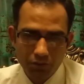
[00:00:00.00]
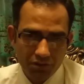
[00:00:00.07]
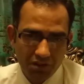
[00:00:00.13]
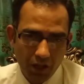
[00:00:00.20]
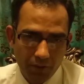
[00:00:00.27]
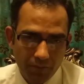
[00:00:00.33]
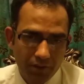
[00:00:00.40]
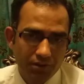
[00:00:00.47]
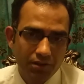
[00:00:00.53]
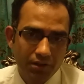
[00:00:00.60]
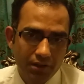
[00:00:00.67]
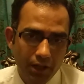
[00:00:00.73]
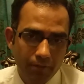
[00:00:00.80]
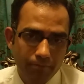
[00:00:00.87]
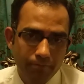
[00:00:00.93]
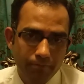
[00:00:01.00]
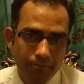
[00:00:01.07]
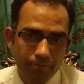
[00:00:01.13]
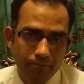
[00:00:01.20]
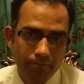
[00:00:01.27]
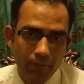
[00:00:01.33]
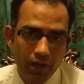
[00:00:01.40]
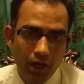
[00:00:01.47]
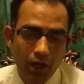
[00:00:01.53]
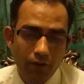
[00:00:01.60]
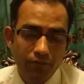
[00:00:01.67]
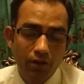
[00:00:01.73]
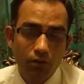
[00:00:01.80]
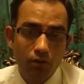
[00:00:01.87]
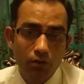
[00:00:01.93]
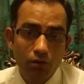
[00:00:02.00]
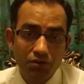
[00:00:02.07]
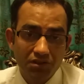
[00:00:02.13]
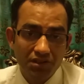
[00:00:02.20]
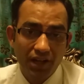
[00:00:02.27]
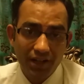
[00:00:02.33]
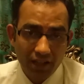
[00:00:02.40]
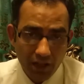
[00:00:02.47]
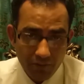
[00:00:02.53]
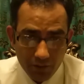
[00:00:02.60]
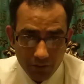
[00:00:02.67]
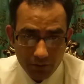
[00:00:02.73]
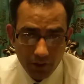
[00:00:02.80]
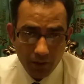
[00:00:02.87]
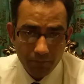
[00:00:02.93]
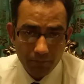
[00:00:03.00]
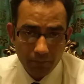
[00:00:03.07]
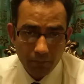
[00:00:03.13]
is not present in them, if the glucose is not given to them.